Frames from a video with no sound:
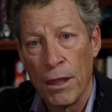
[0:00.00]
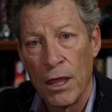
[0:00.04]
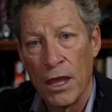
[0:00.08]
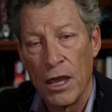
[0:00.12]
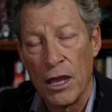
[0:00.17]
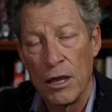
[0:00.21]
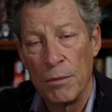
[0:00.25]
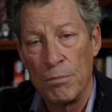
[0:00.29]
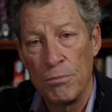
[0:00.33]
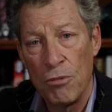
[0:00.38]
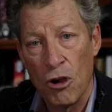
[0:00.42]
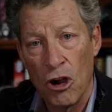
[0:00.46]

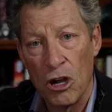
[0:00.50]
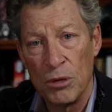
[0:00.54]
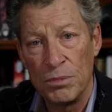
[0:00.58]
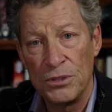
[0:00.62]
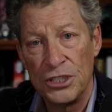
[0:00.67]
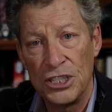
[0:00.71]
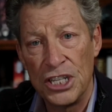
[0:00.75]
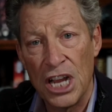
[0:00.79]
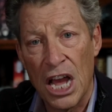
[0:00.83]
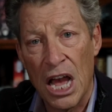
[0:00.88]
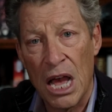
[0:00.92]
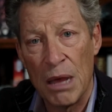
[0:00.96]

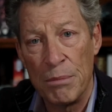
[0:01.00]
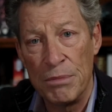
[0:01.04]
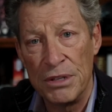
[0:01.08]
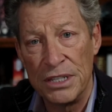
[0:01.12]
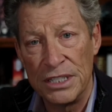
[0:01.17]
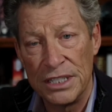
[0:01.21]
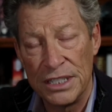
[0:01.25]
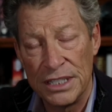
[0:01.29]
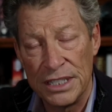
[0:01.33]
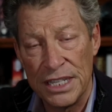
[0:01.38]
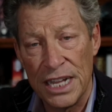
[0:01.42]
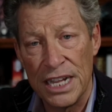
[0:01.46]
Barb's job
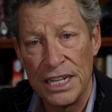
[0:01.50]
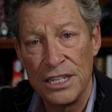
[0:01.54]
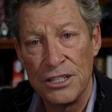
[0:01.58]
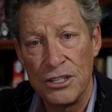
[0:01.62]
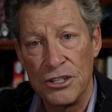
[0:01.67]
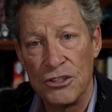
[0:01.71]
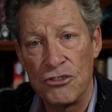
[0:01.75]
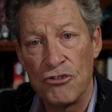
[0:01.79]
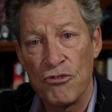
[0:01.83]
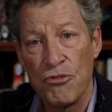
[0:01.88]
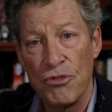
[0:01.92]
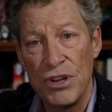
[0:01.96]
is then
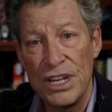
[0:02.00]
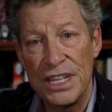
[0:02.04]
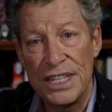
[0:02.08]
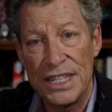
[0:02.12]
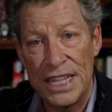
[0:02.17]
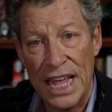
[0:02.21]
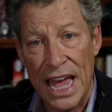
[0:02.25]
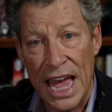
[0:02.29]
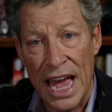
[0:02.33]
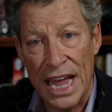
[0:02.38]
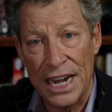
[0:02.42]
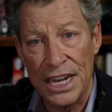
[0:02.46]
to
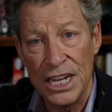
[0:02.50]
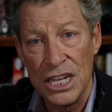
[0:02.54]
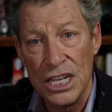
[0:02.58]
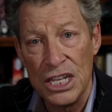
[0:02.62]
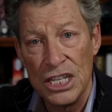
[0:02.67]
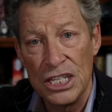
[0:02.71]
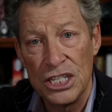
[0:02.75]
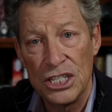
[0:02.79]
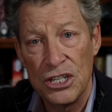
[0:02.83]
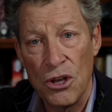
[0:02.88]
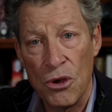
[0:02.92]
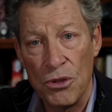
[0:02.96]
treat that
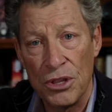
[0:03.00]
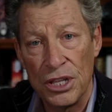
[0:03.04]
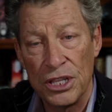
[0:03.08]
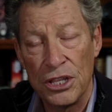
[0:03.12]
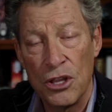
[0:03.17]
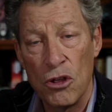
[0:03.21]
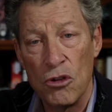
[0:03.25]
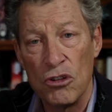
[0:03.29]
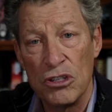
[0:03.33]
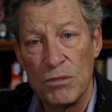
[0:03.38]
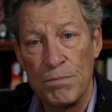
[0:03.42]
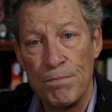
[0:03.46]
so that
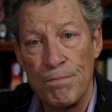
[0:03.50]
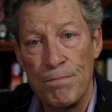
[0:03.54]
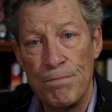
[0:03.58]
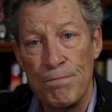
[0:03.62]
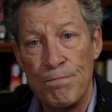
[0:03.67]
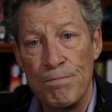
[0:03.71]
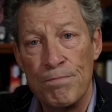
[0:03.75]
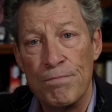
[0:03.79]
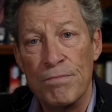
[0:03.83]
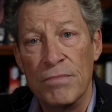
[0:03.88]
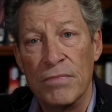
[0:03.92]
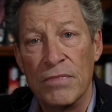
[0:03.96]
those
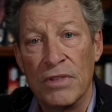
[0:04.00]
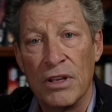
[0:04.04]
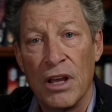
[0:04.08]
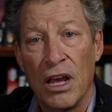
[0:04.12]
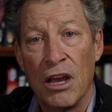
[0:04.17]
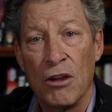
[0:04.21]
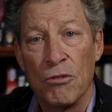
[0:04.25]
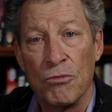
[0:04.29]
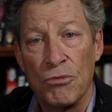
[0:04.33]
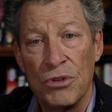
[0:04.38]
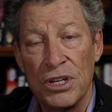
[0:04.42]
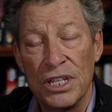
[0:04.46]

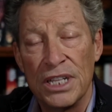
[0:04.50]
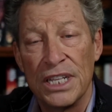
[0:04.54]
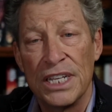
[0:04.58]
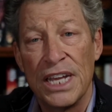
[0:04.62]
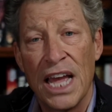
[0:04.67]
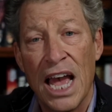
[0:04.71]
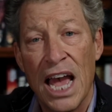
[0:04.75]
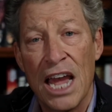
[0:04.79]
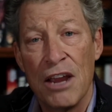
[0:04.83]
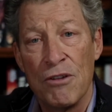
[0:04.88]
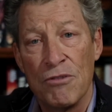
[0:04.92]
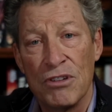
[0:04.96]
really
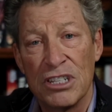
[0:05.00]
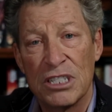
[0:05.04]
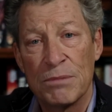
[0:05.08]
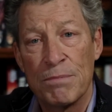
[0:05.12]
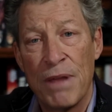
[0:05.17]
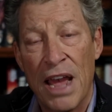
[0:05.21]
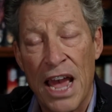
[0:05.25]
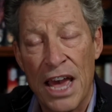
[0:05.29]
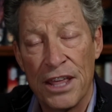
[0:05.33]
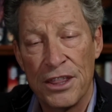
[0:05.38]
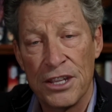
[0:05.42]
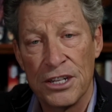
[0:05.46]
high-risk
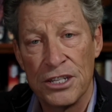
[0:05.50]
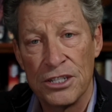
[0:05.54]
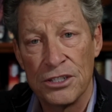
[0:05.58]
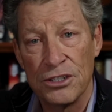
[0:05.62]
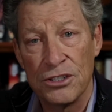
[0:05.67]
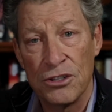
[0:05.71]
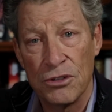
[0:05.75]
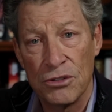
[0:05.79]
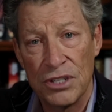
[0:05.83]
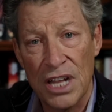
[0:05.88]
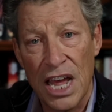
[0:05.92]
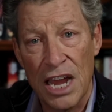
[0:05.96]

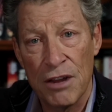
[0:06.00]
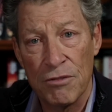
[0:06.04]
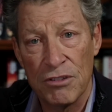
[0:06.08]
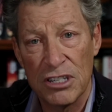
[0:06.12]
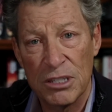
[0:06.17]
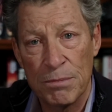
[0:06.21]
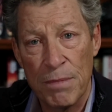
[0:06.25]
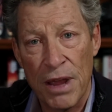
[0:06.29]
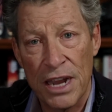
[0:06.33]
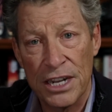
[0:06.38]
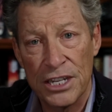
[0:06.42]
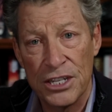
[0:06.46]
pathogens, those
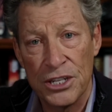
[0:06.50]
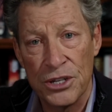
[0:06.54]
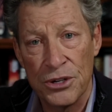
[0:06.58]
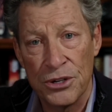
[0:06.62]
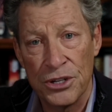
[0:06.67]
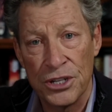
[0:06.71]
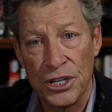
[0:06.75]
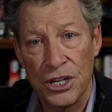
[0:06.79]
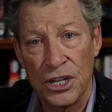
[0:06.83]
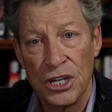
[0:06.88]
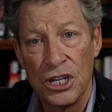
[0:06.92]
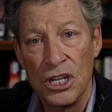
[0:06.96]
high-risk
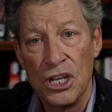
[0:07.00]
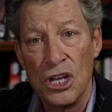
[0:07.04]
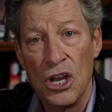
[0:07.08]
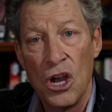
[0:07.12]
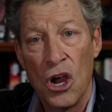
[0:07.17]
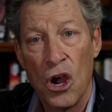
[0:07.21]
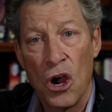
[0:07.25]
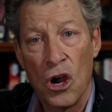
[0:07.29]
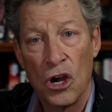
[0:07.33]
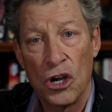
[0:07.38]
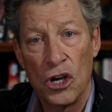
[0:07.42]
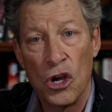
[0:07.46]
bacteria
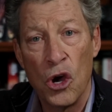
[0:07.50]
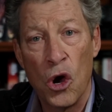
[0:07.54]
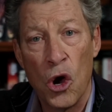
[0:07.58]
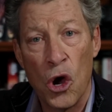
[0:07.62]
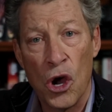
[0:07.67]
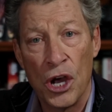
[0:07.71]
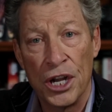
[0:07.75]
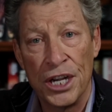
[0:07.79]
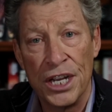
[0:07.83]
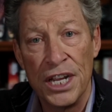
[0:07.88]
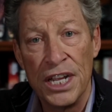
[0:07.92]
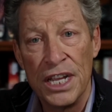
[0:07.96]
are
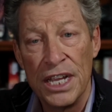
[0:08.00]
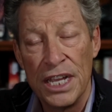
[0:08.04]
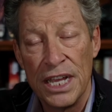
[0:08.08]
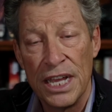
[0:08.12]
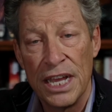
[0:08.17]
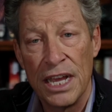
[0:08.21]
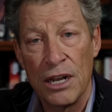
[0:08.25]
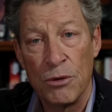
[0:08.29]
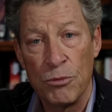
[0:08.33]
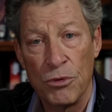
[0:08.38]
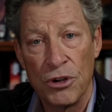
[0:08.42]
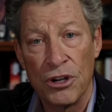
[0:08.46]
gone,
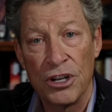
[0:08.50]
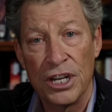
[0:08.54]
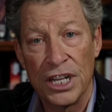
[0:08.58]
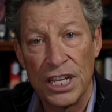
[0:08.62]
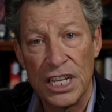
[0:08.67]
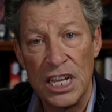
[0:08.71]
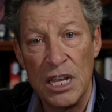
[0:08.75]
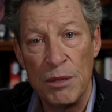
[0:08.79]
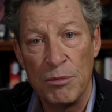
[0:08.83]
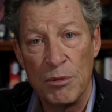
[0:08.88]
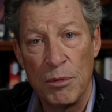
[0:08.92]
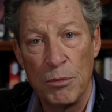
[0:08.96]
and we're going to
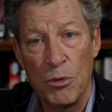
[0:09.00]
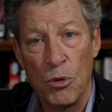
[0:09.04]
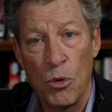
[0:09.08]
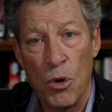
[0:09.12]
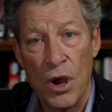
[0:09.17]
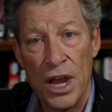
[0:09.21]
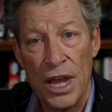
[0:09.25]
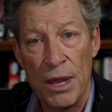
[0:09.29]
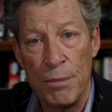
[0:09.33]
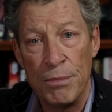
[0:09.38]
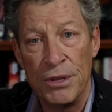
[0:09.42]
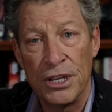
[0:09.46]
keep them
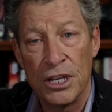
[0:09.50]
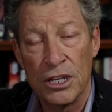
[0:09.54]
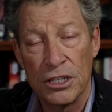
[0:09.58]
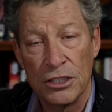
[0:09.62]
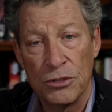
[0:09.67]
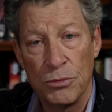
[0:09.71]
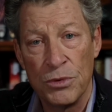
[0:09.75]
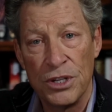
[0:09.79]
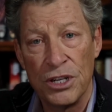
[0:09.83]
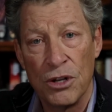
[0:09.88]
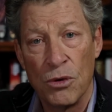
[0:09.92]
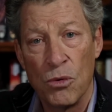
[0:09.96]
away
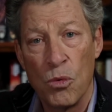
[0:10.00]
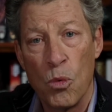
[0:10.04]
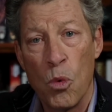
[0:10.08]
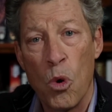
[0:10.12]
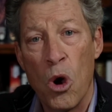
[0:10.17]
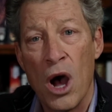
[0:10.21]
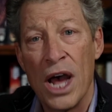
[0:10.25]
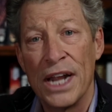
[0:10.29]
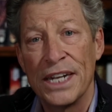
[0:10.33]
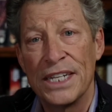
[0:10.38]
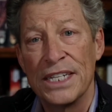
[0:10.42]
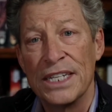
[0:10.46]
because we don't
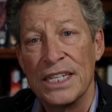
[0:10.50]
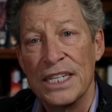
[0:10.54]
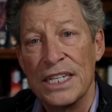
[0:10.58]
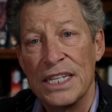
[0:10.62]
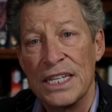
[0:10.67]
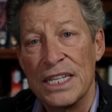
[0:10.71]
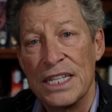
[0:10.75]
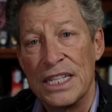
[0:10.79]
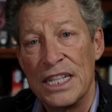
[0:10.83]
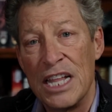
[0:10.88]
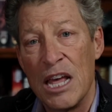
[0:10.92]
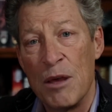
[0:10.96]
want
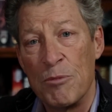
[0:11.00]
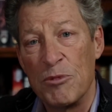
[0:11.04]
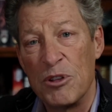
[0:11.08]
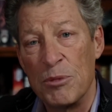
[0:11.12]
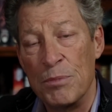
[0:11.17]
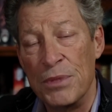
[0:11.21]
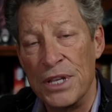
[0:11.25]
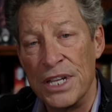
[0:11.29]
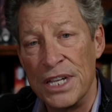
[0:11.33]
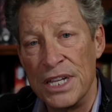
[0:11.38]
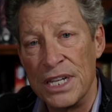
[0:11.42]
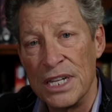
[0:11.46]
them to
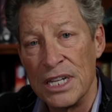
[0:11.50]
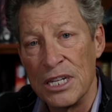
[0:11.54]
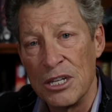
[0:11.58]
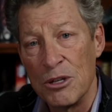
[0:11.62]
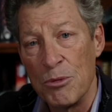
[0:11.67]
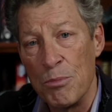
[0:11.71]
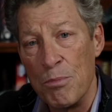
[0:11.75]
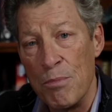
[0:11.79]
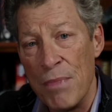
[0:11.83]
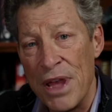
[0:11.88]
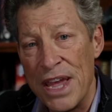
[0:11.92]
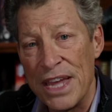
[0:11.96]
be
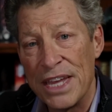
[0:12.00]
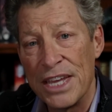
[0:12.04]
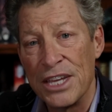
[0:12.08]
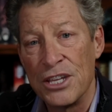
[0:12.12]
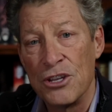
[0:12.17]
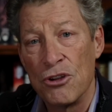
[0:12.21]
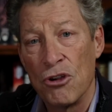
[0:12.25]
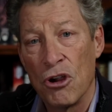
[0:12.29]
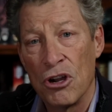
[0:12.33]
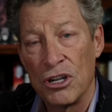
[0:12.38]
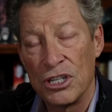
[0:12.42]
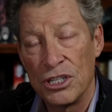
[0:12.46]
making
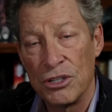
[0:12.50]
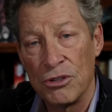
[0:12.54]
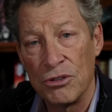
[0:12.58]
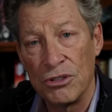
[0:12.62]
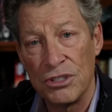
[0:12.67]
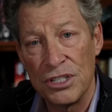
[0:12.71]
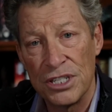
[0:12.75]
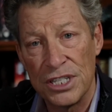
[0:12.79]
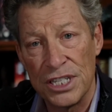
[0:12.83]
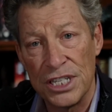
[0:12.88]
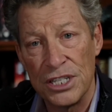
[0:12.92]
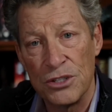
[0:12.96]
your arterial
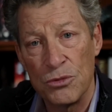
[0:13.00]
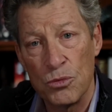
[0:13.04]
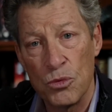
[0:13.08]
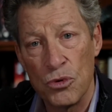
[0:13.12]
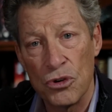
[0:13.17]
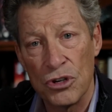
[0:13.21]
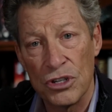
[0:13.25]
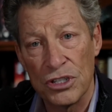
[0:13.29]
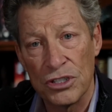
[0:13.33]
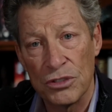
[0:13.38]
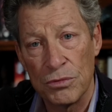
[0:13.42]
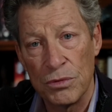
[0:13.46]
disease
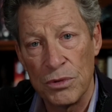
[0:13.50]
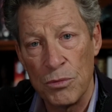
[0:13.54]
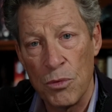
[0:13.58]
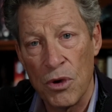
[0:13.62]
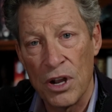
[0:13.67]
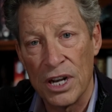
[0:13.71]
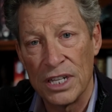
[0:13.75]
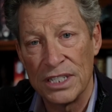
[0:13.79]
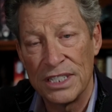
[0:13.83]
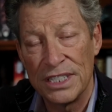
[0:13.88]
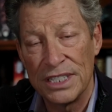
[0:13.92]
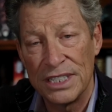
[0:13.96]
worse. We
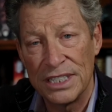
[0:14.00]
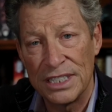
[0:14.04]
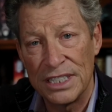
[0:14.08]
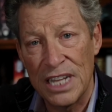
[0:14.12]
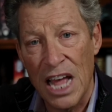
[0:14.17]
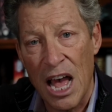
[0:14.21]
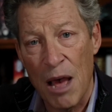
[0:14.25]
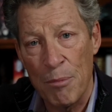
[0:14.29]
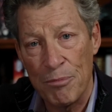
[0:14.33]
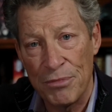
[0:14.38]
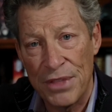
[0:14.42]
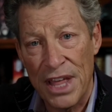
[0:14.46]
want to
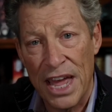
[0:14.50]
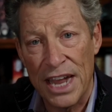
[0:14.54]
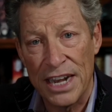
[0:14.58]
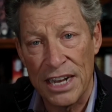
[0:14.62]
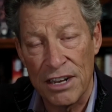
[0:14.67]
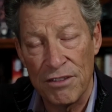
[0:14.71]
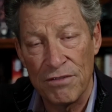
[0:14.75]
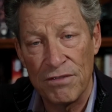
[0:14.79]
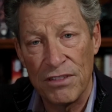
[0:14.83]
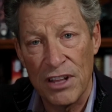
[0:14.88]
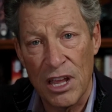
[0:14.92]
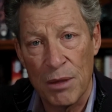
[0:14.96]
stop that
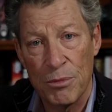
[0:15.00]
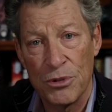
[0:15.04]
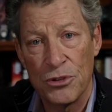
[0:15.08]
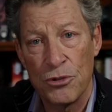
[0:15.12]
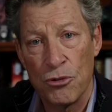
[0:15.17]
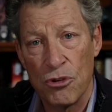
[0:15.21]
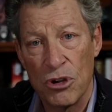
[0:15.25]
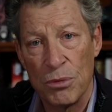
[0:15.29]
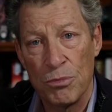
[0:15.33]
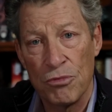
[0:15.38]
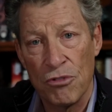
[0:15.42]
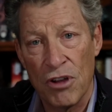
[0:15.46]

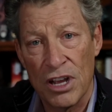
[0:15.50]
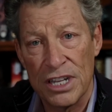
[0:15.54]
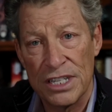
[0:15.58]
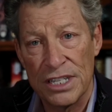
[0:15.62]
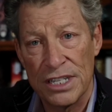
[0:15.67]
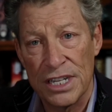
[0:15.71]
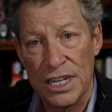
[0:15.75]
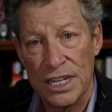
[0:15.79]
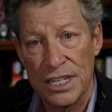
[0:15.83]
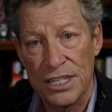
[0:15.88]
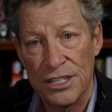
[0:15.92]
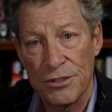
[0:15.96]
inflammatory
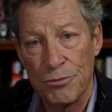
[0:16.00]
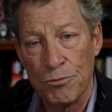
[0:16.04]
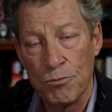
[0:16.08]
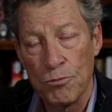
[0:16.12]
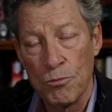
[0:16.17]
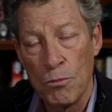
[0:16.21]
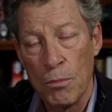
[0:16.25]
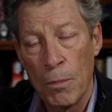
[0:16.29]
process.